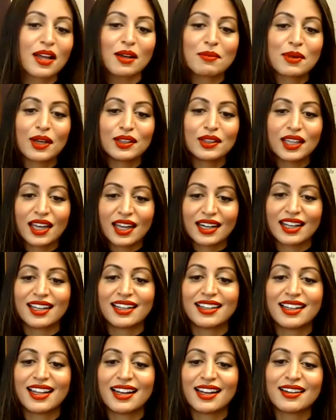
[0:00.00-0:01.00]
about that,
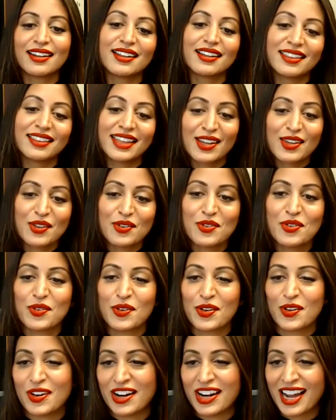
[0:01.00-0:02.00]
and thank you
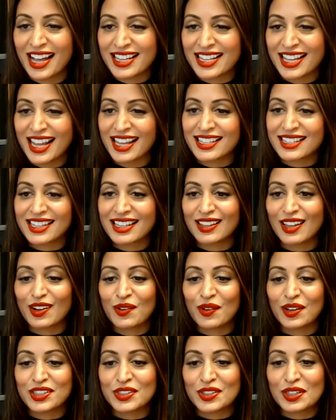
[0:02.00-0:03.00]
for asking that
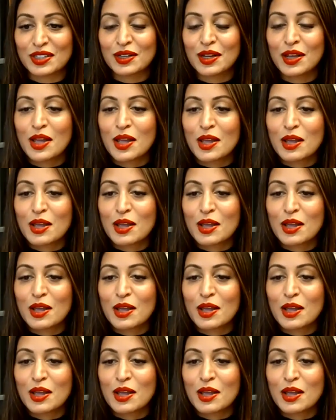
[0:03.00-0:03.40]
question,